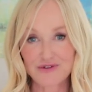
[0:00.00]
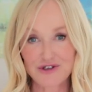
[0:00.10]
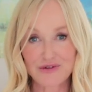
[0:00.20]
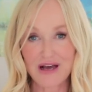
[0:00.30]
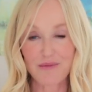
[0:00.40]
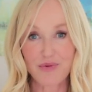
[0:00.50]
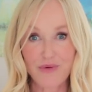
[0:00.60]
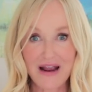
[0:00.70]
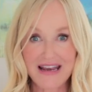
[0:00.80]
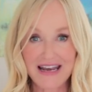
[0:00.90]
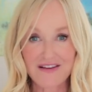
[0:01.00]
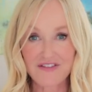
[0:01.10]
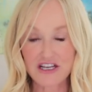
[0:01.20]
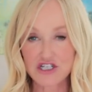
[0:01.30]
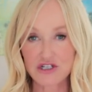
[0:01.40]
do that brightening
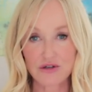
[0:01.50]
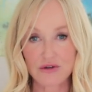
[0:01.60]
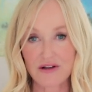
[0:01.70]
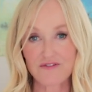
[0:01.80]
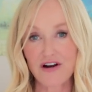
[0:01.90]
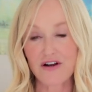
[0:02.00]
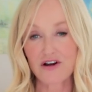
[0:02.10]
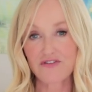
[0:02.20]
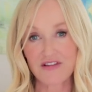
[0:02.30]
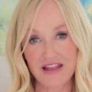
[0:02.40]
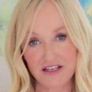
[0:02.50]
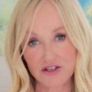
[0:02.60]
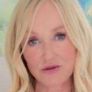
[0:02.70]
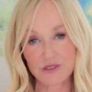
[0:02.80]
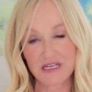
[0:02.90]
facial and very often they're
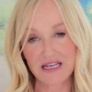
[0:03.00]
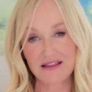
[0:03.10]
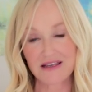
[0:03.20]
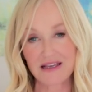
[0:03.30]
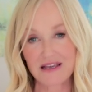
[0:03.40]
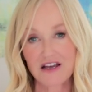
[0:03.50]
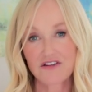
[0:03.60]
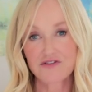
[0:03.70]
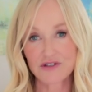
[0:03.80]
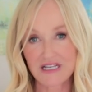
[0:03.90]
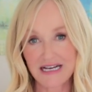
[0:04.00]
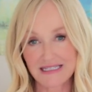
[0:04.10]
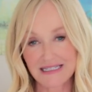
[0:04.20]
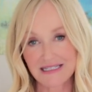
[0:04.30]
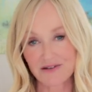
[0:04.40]
using the fruit
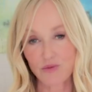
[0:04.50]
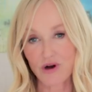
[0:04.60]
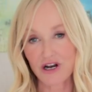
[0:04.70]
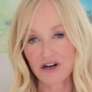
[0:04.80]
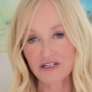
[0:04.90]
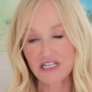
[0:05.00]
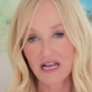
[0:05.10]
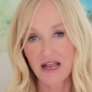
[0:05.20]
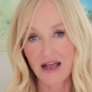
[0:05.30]
acids and whatnot.